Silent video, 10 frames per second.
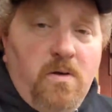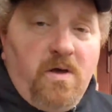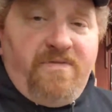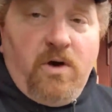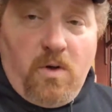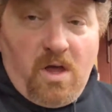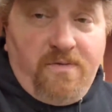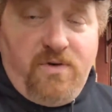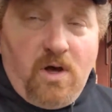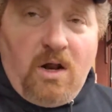if you
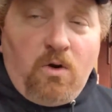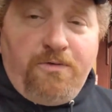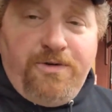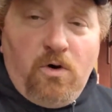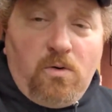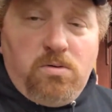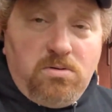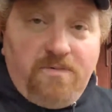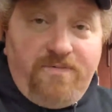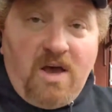I don't know if you know,
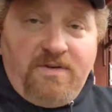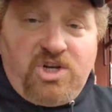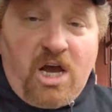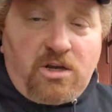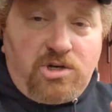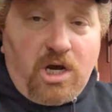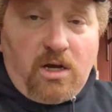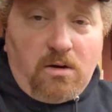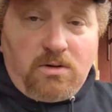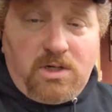if you haven't check
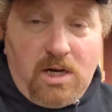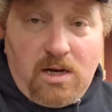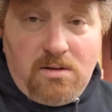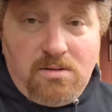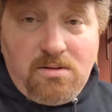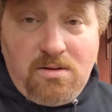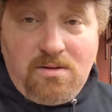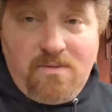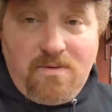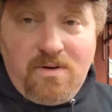out.
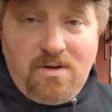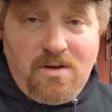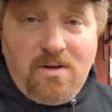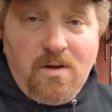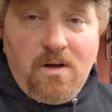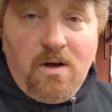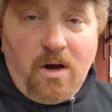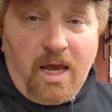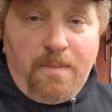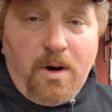
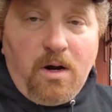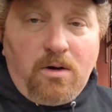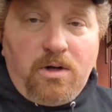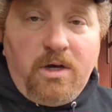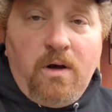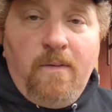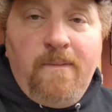Okay, Mark, good deal.